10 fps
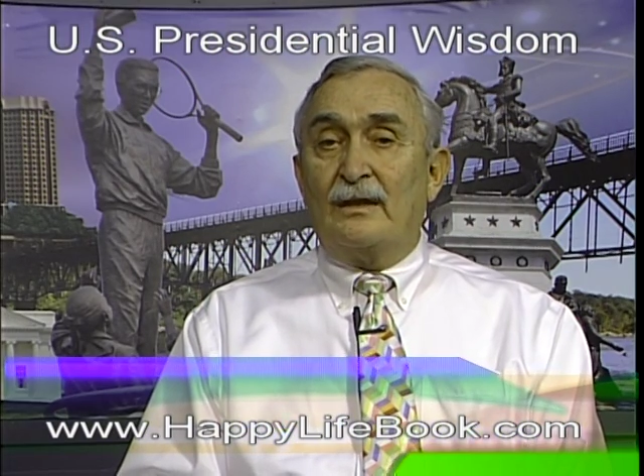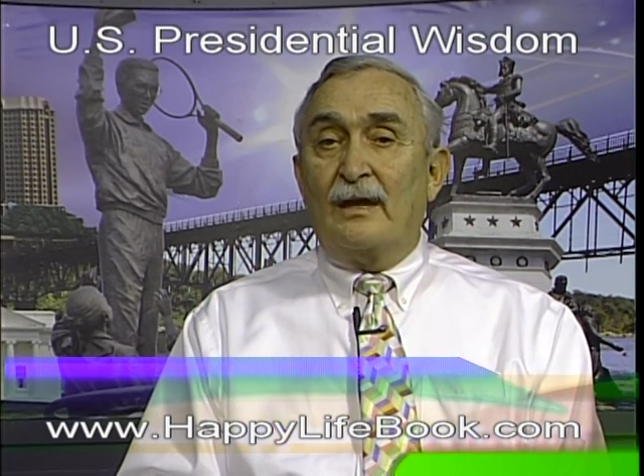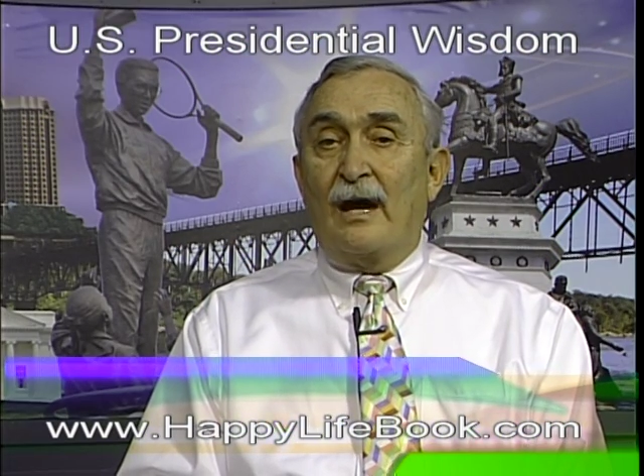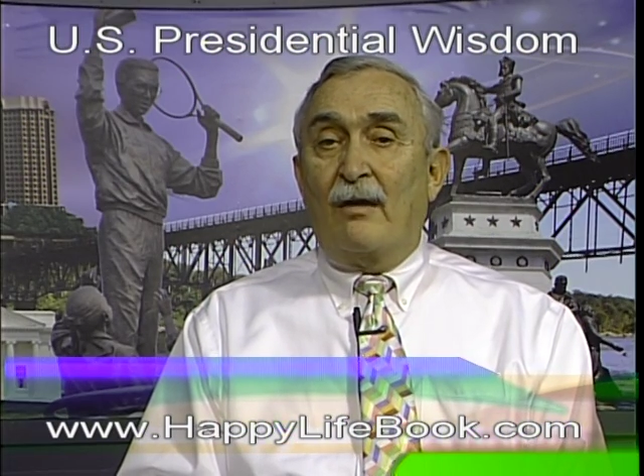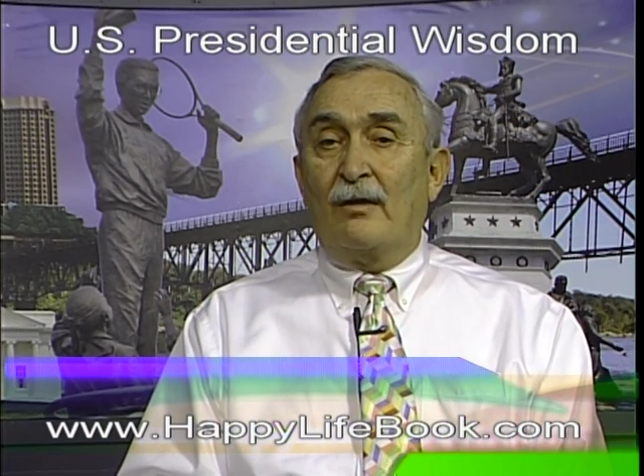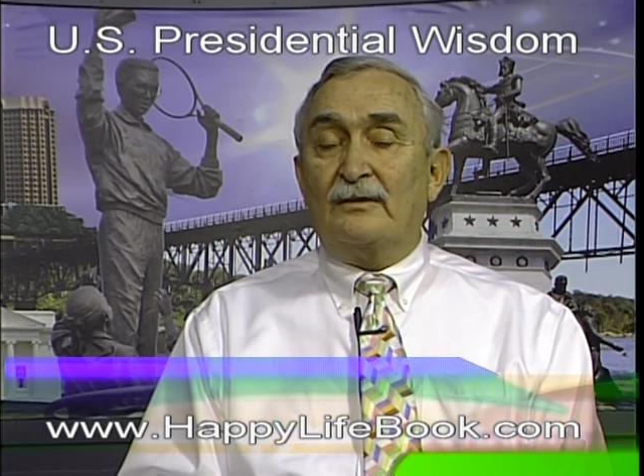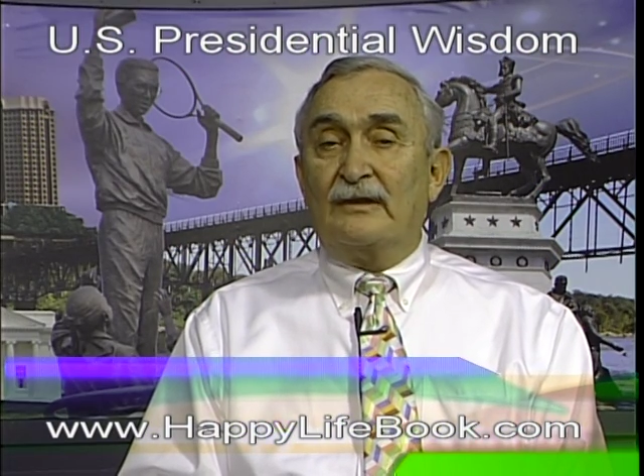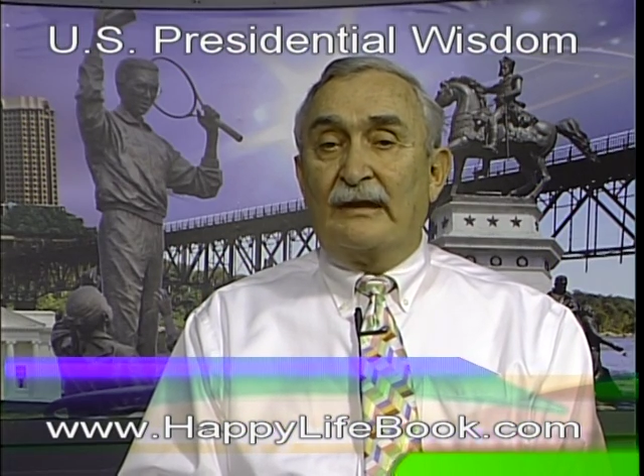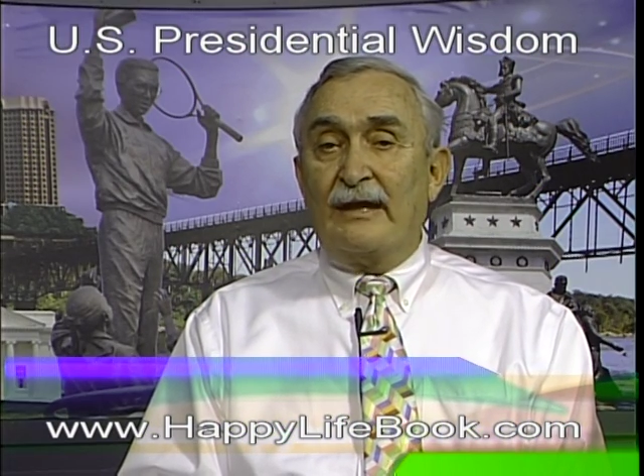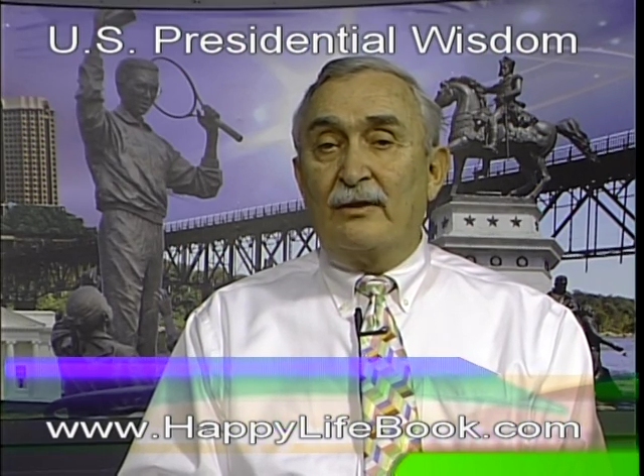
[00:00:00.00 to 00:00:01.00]
Now,
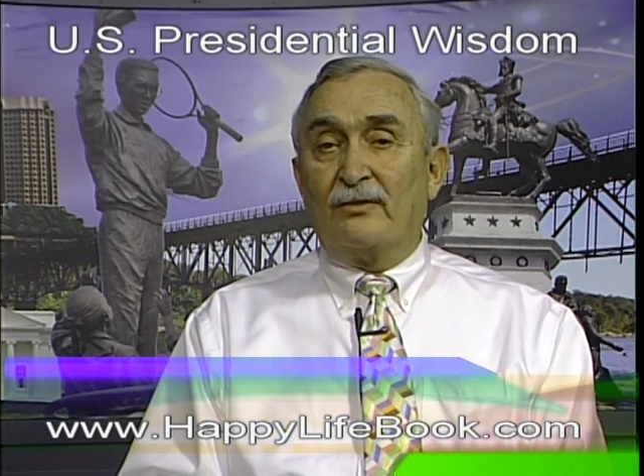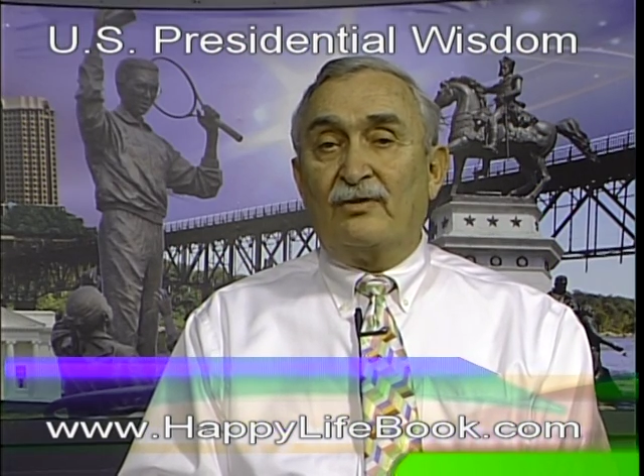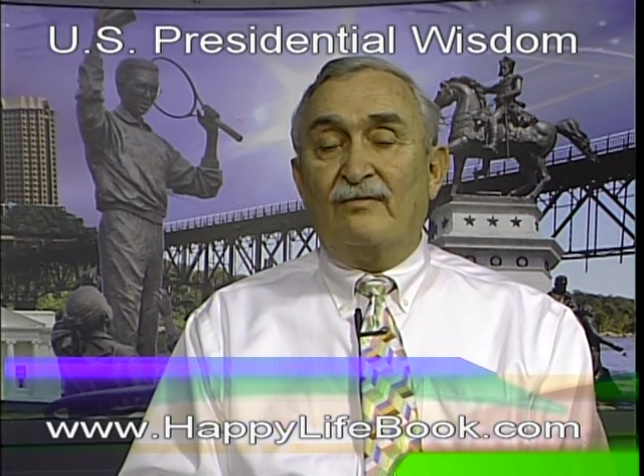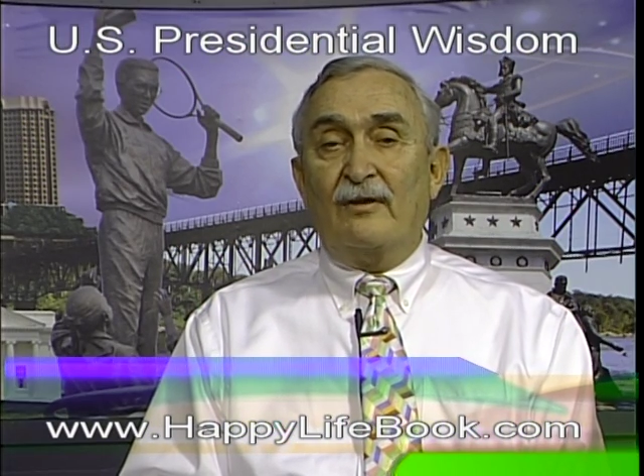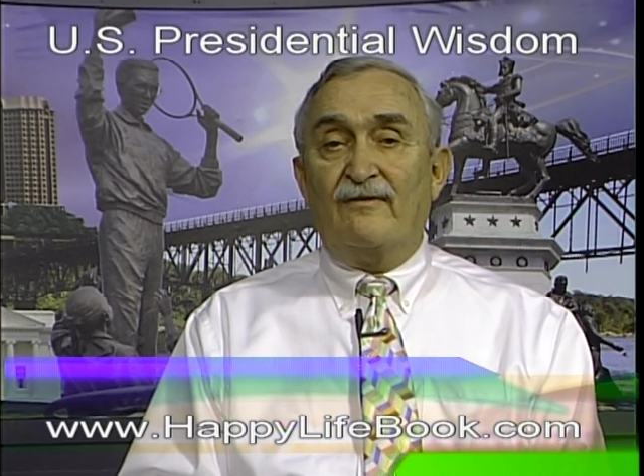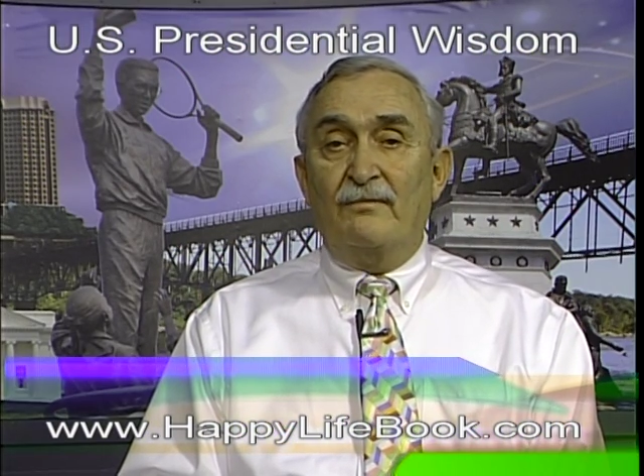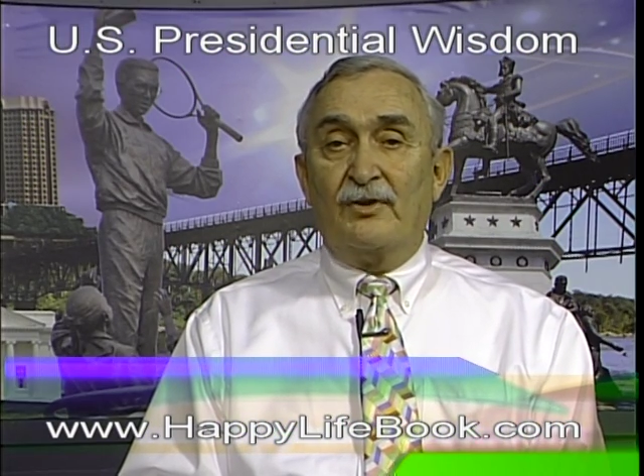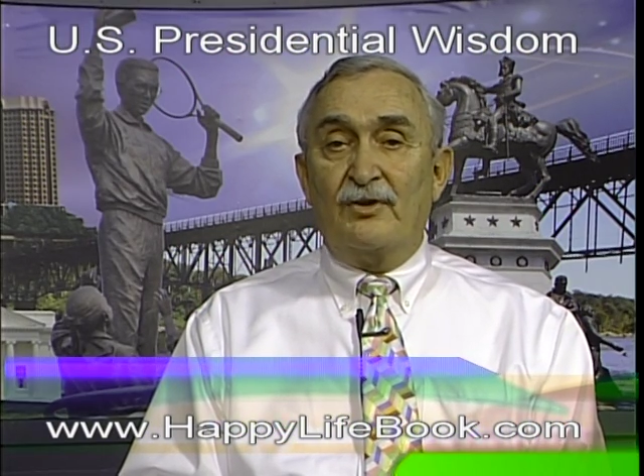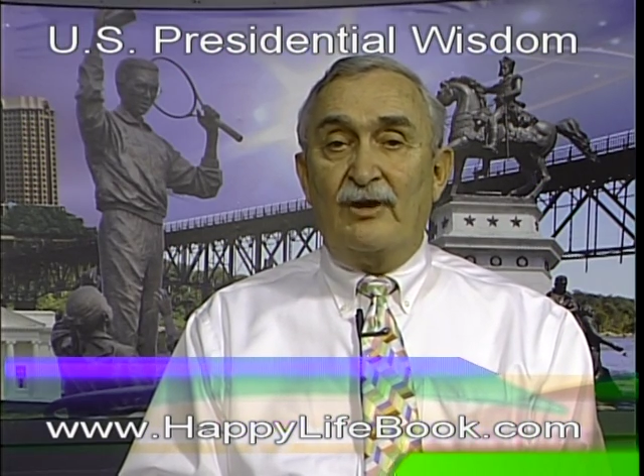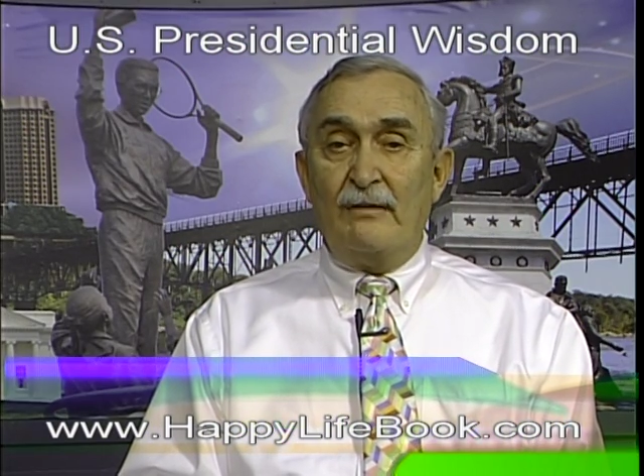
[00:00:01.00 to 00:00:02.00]
Delano is a very
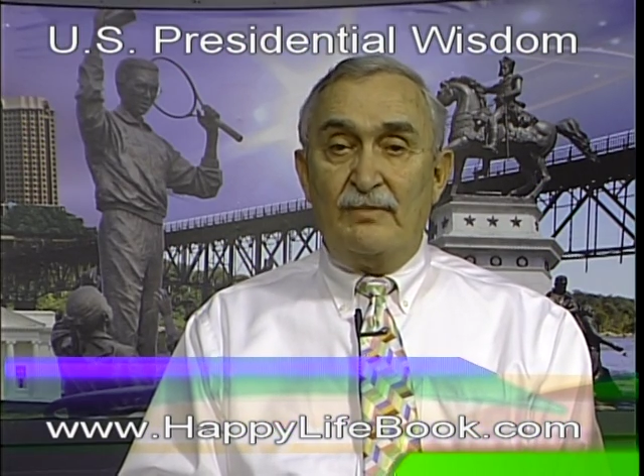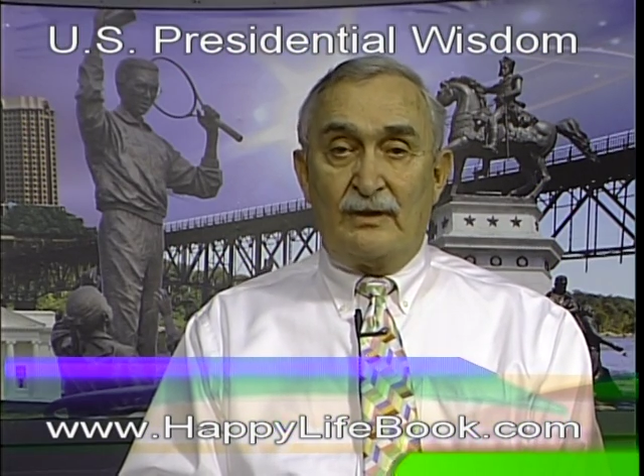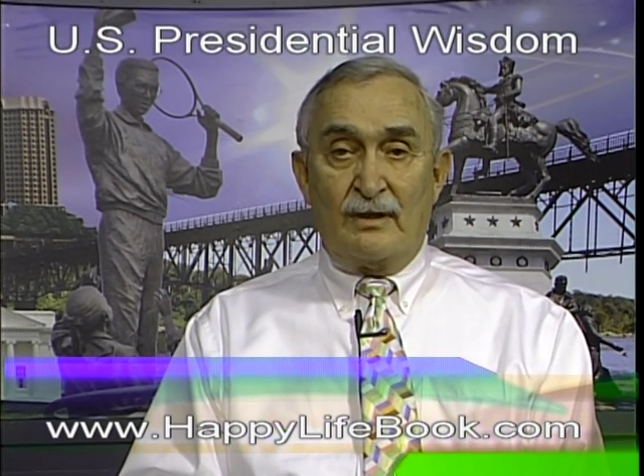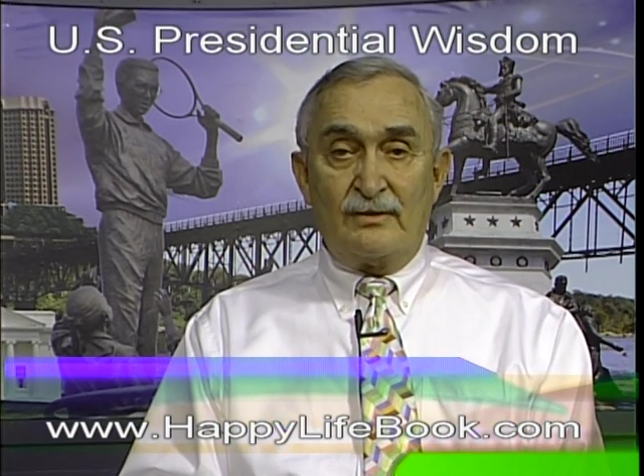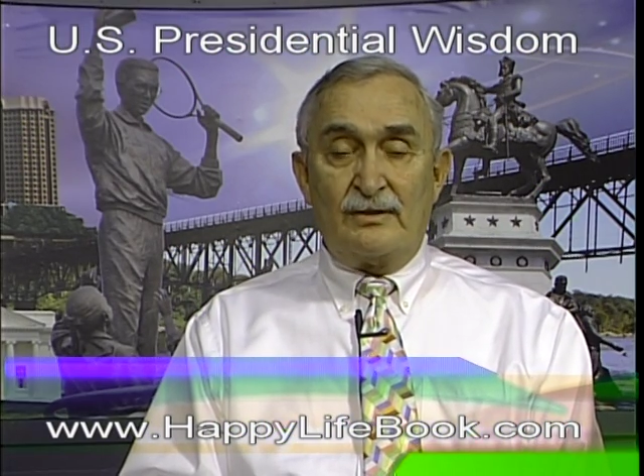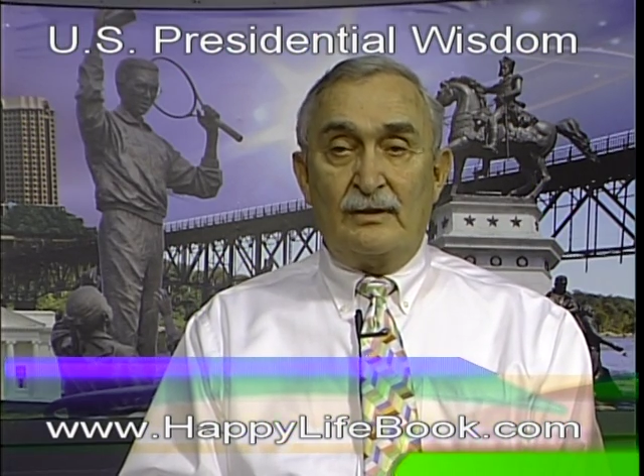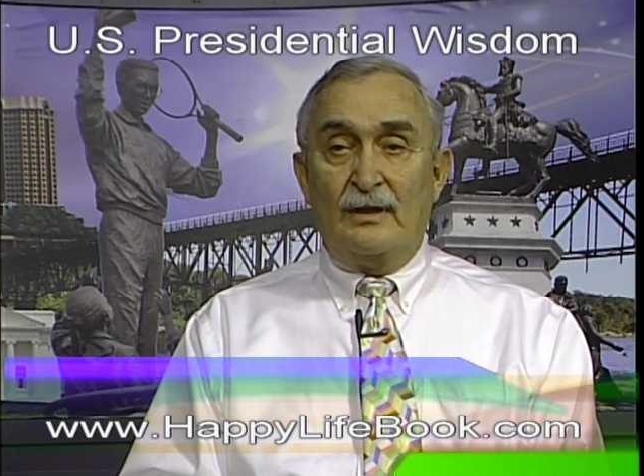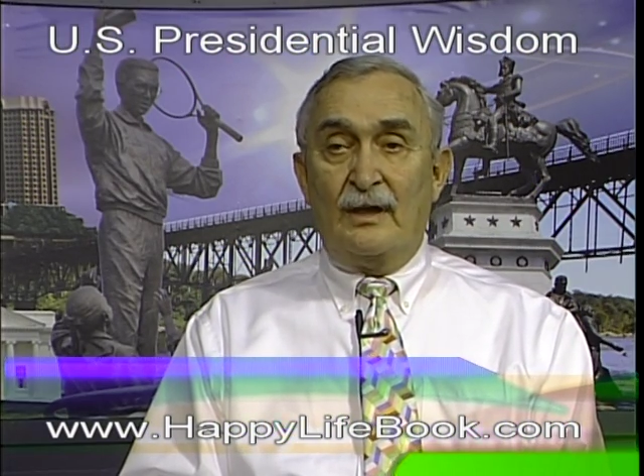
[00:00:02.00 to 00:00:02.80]
familiar name because